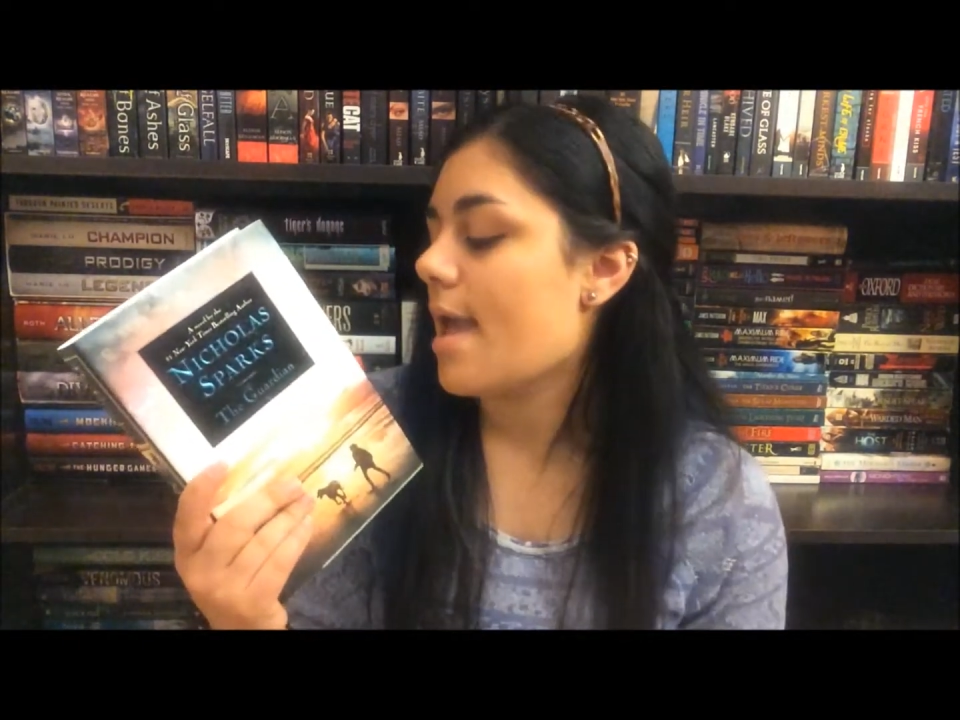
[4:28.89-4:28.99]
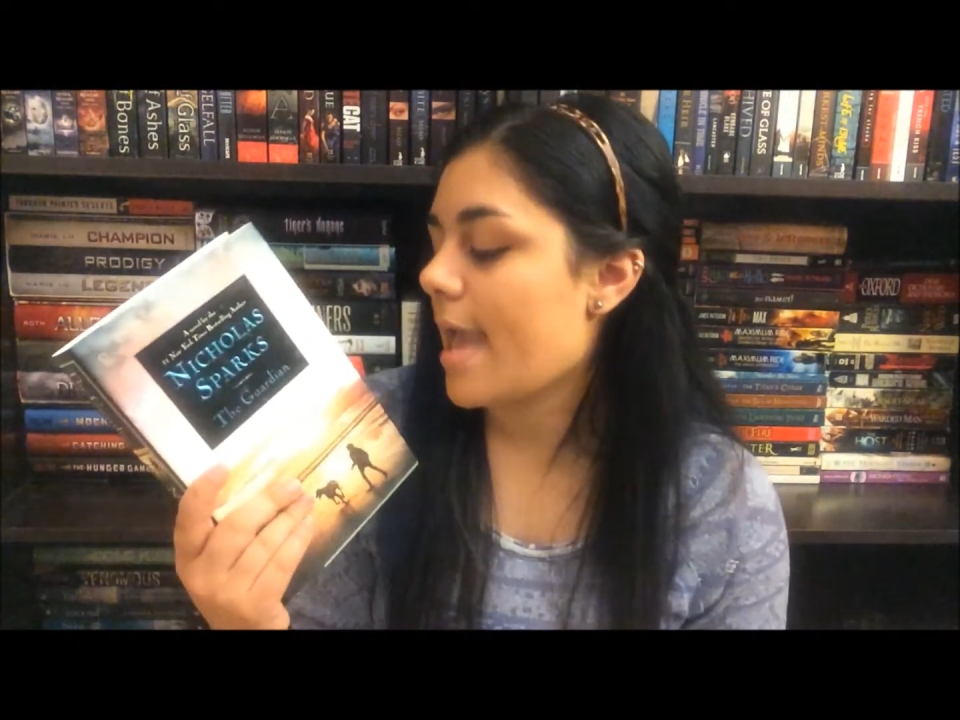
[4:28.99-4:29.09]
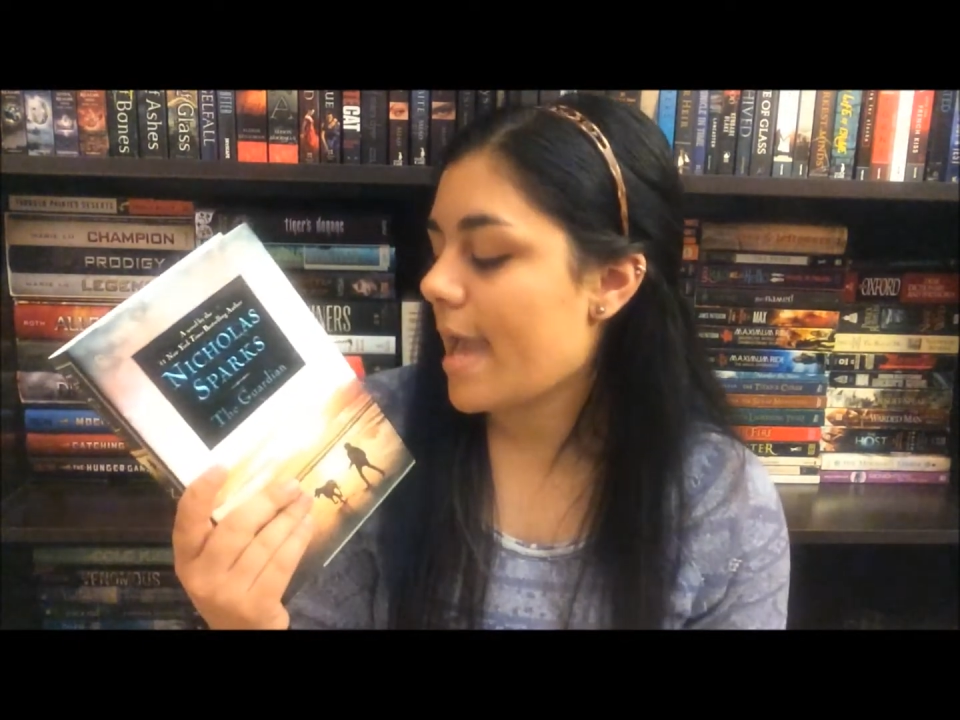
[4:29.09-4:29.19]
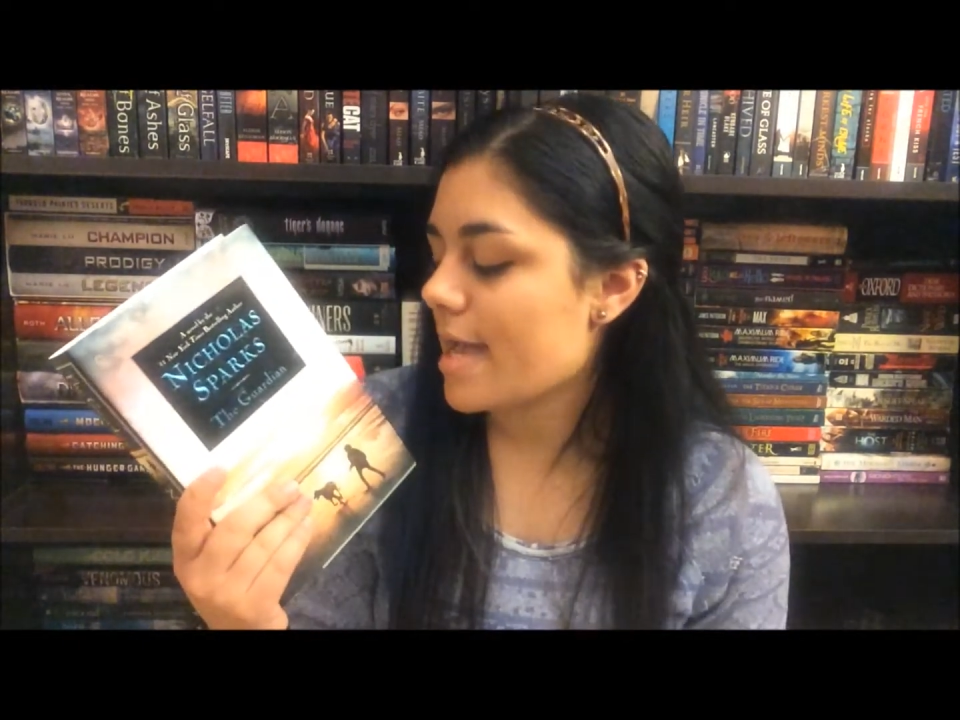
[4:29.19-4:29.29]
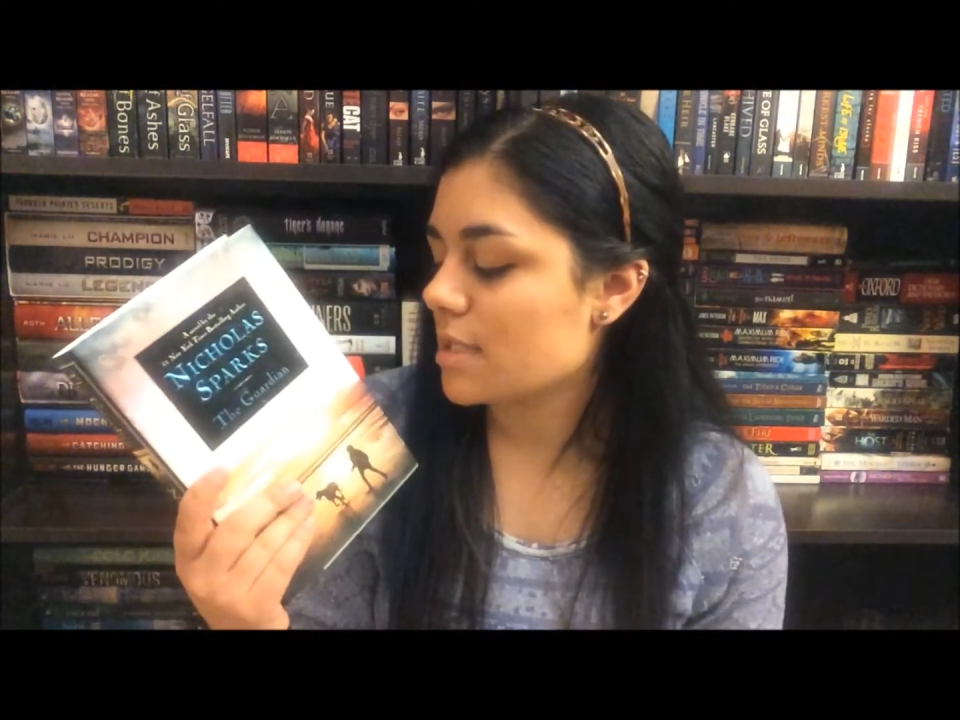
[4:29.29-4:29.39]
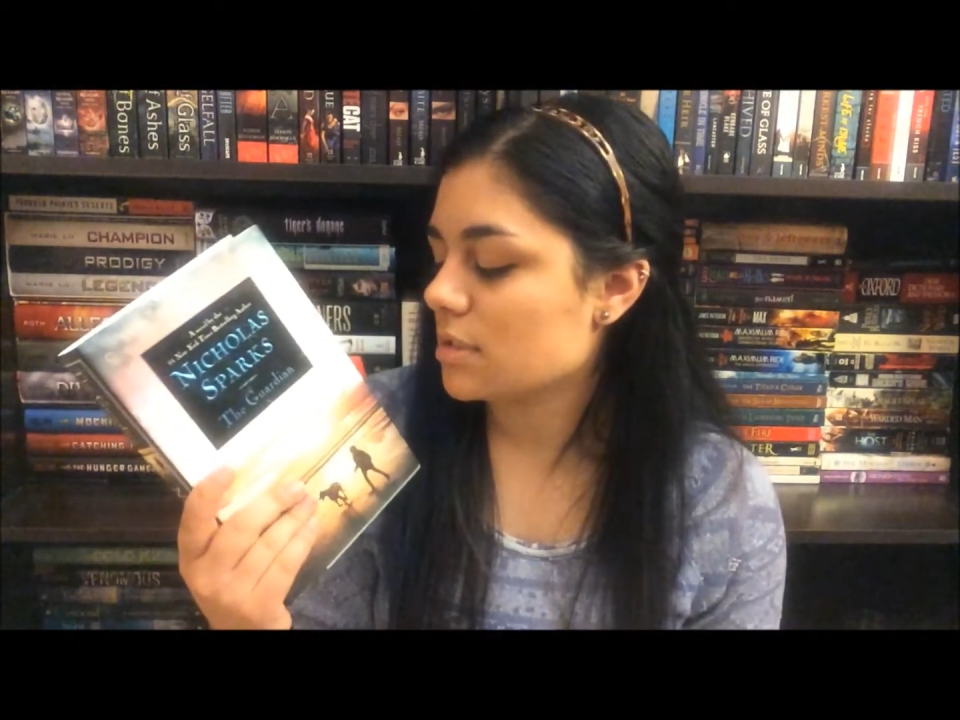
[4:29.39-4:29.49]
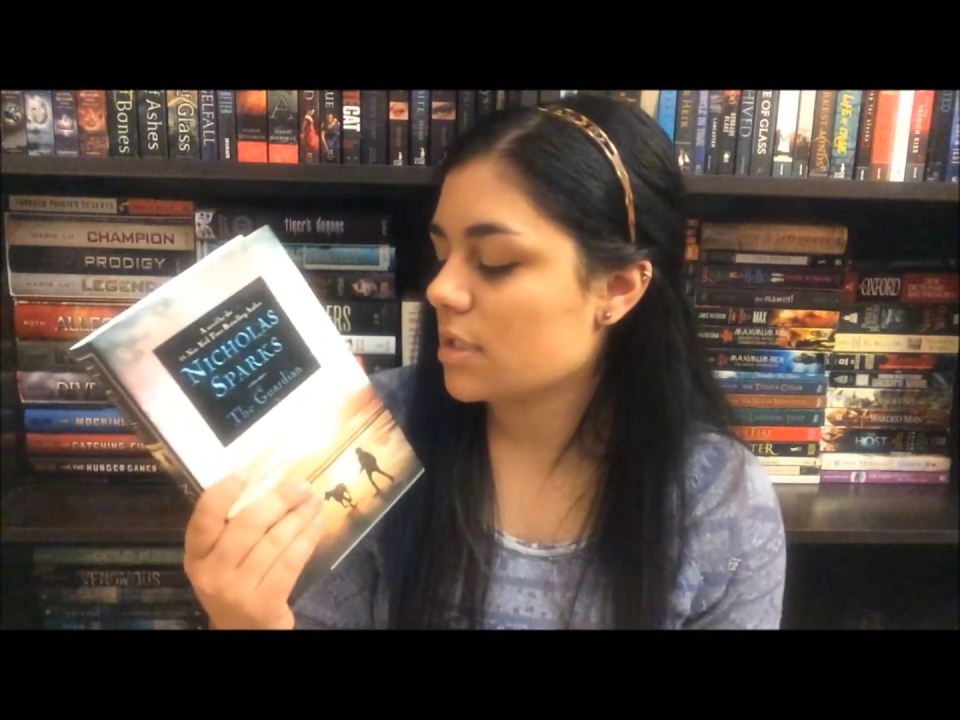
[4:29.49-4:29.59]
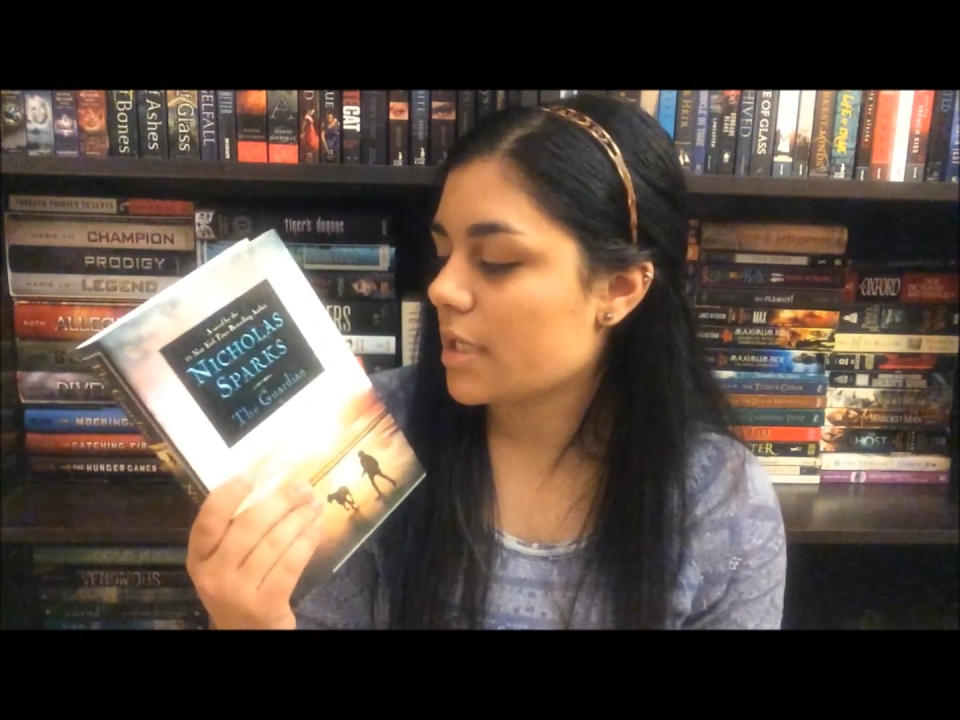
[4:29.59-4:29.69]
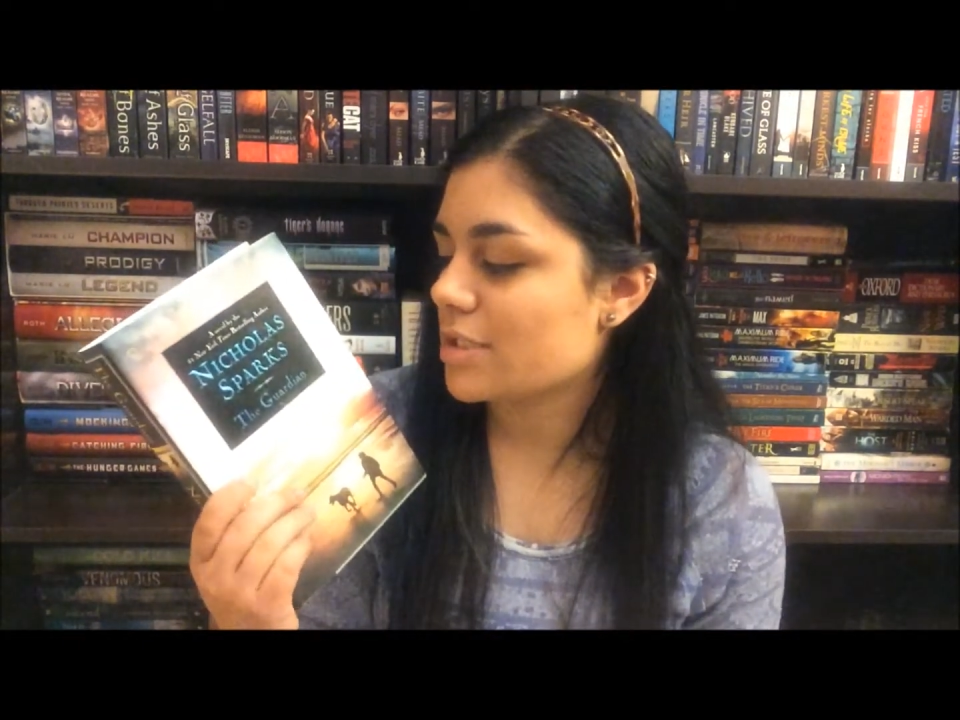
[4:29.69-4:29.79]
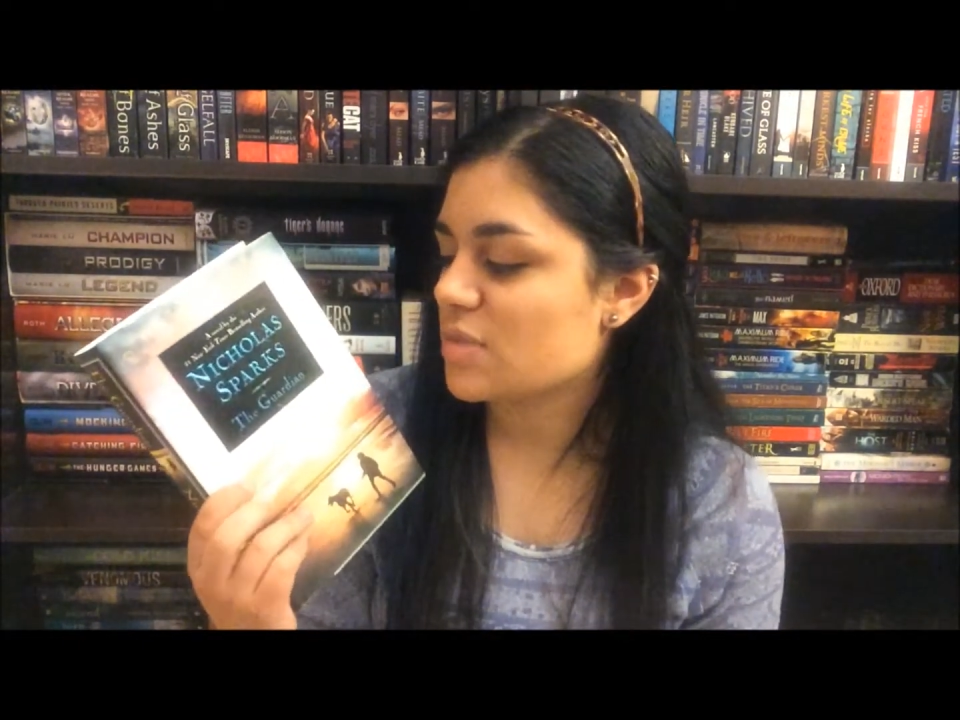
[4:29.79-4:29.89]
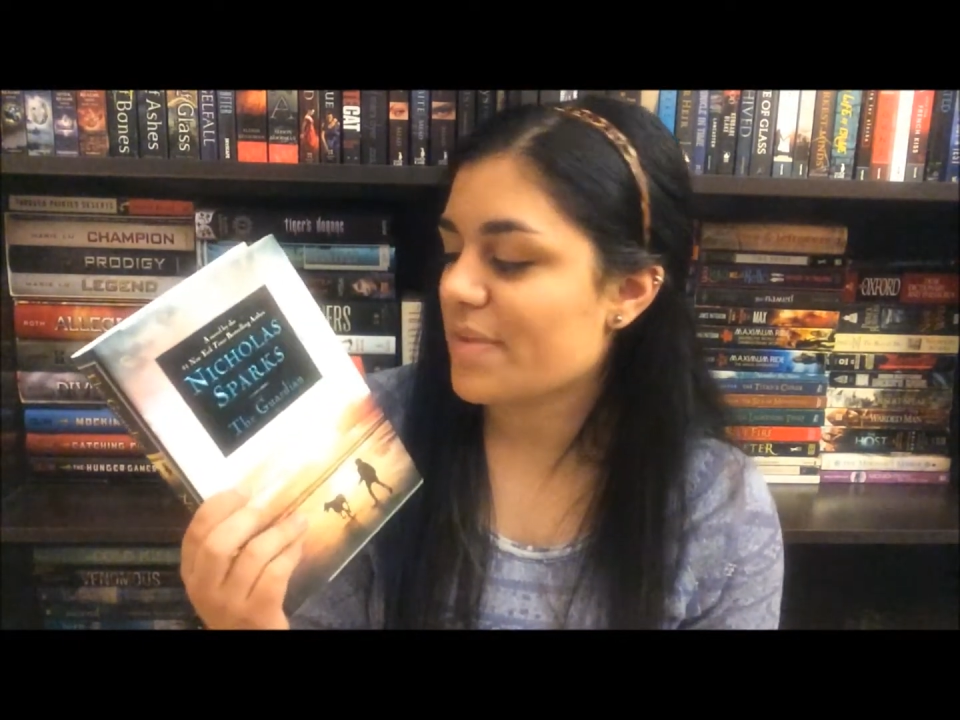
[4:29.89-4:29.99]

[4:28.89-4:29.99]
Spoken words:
and it's